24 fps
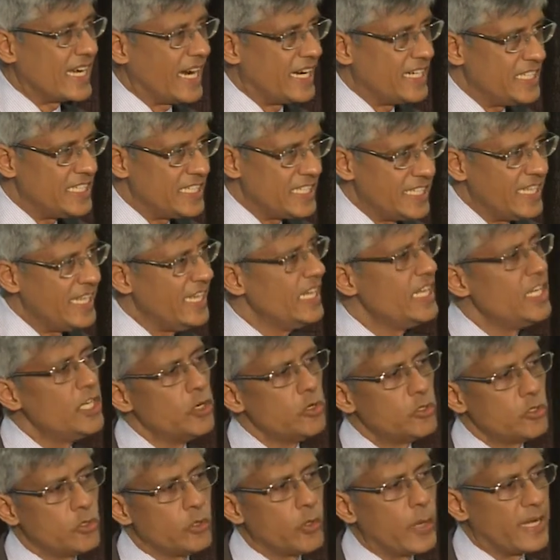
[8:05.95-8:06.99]

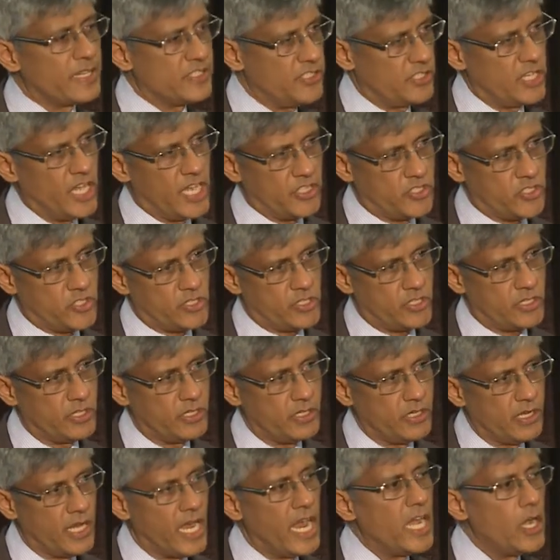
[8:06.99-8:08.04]
continued to exist
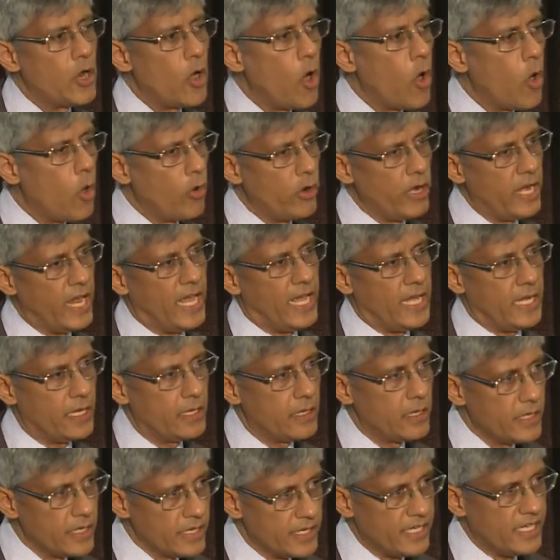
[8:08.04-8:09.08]
in owning
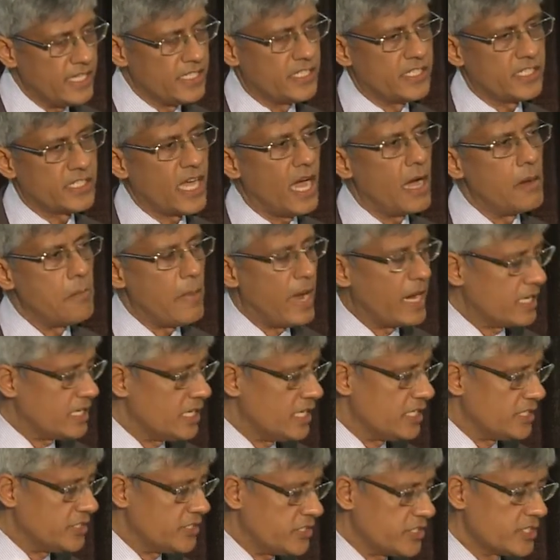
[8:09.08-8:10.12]
Kiska
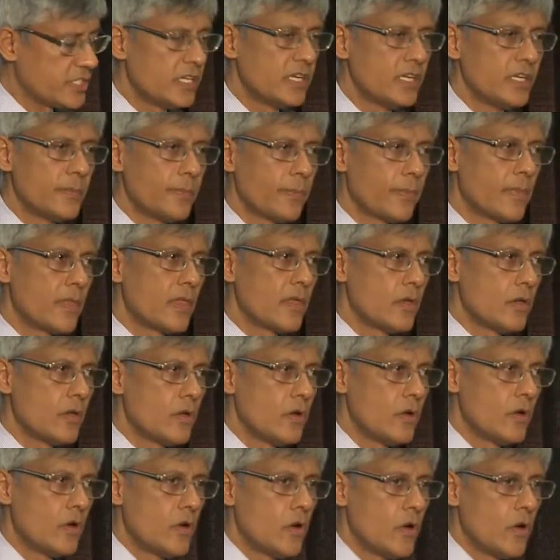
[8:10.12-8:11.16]
Metals
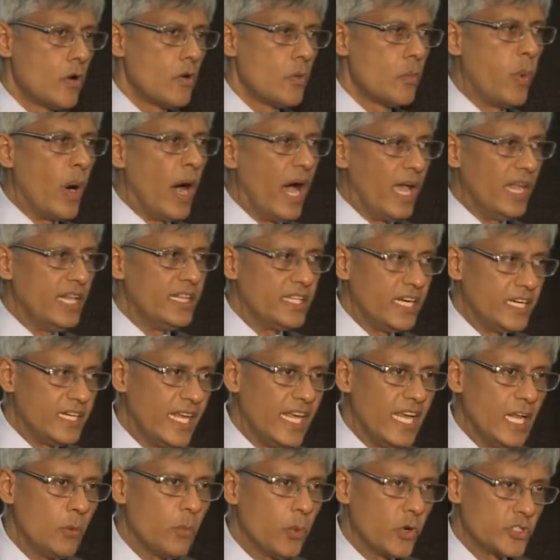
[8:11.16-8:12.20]
while the
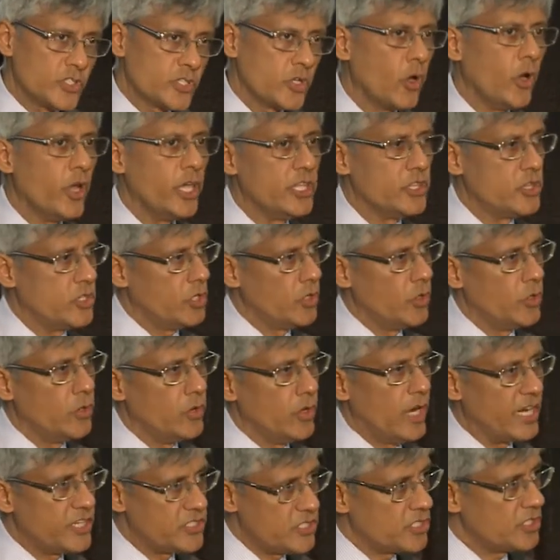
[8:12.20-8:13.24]
deal was going
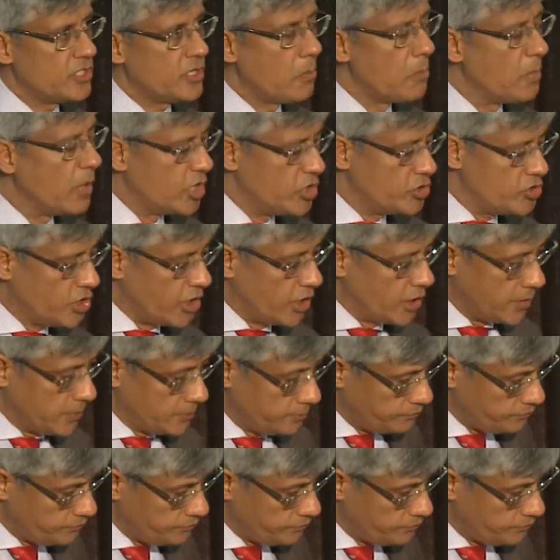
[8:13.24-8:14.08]
through its merger.